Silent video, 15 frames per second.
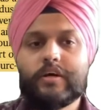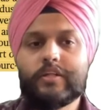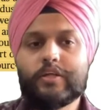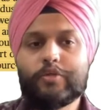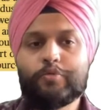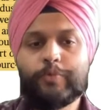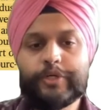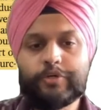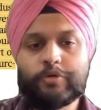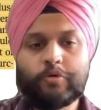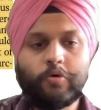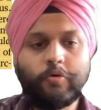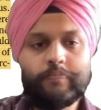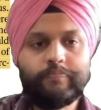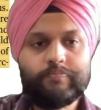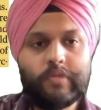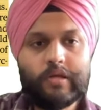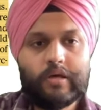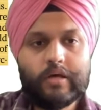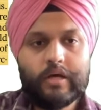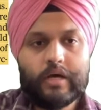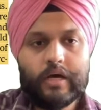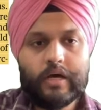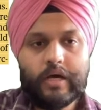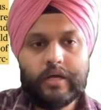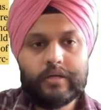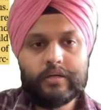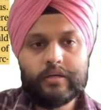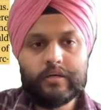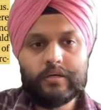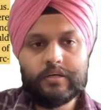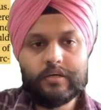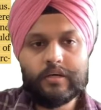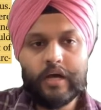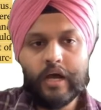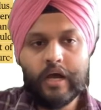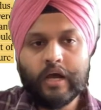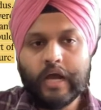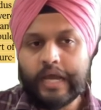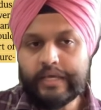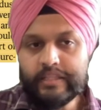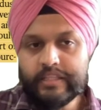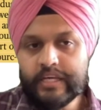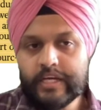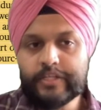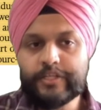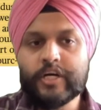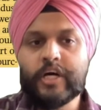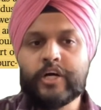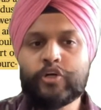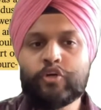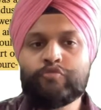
This we should know. And ICHR